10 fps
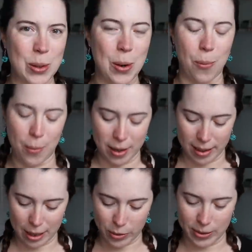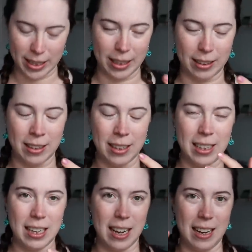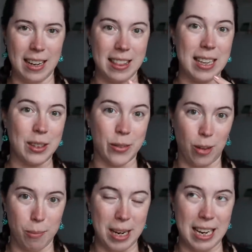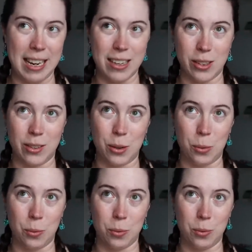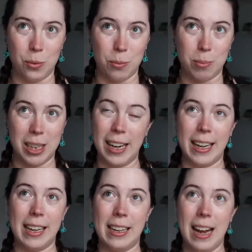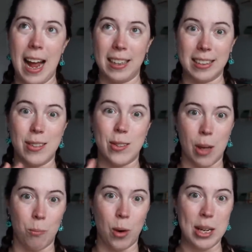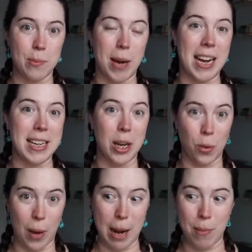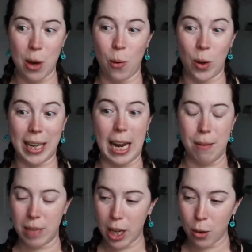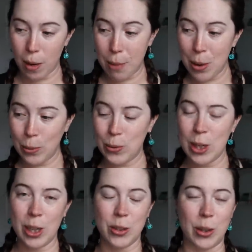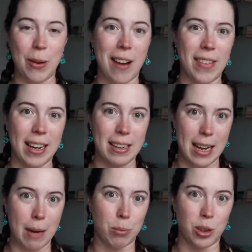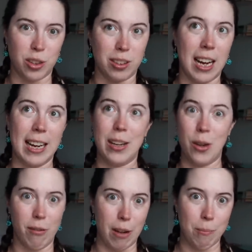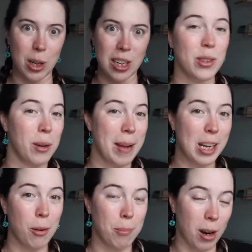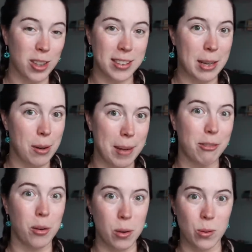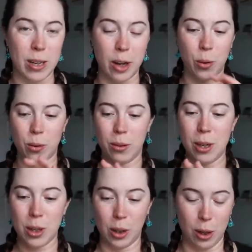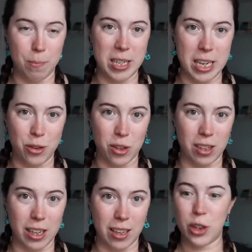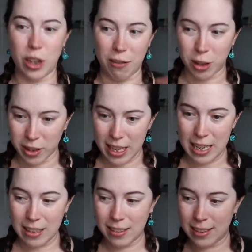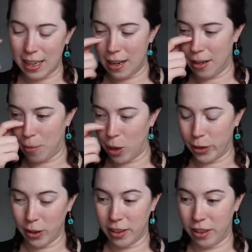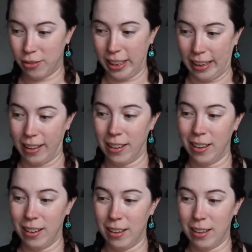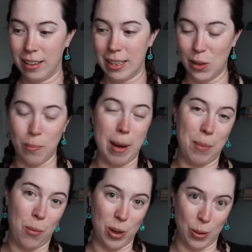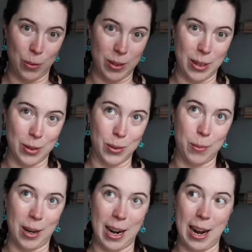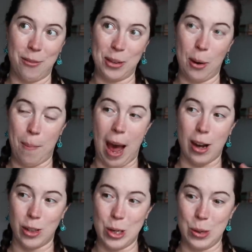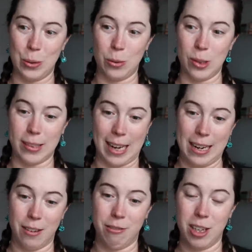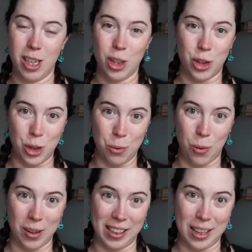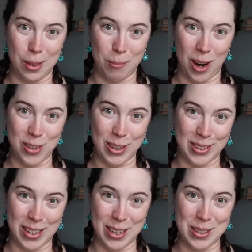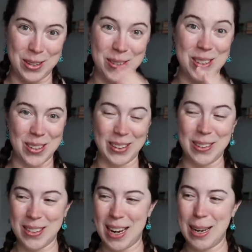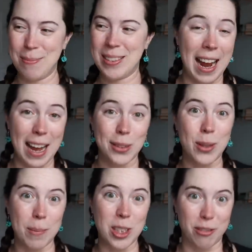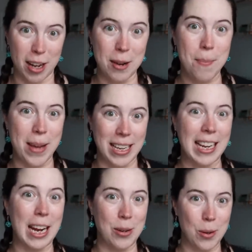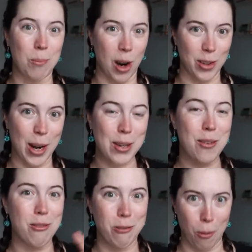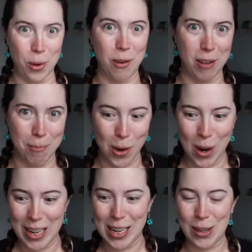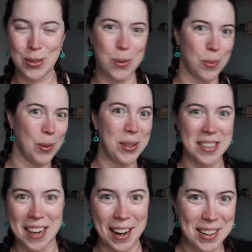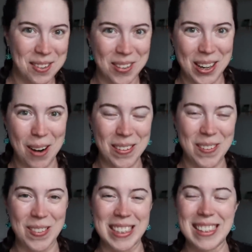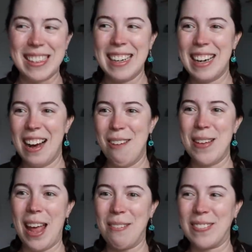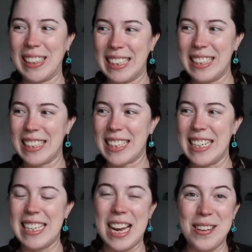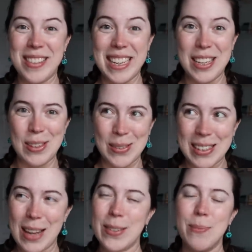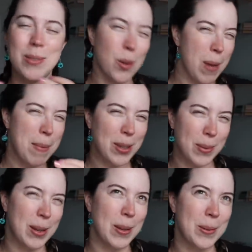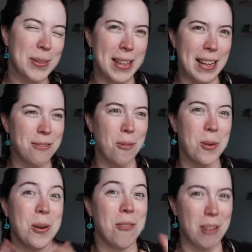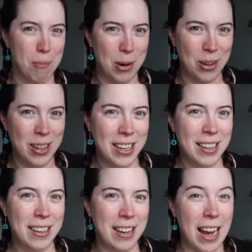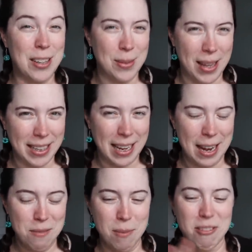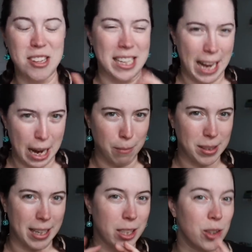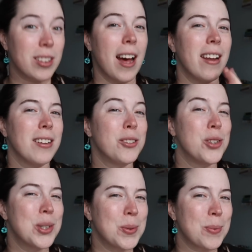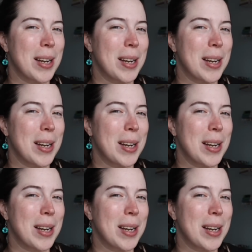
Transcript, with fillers: You know, one of the interesting uh, things for me is planning at least somewhat by NaNoWriMo or Camp NaNoWriMos. So you have that in April, July, and November. So depending on what projects they want to pick for those nanos could potentially shuffle things. Um, alternatively, this might be one of those years where I have to go back to just kind of shoehorning in the projects that I do during those times. I had so much fun picking a new project for November and getting to roll the die to figure out what it was. Um, and that really just continued the enthusiasm. So maybe it's one of those that for November, I do that again, but for the camps, I can just kind of choose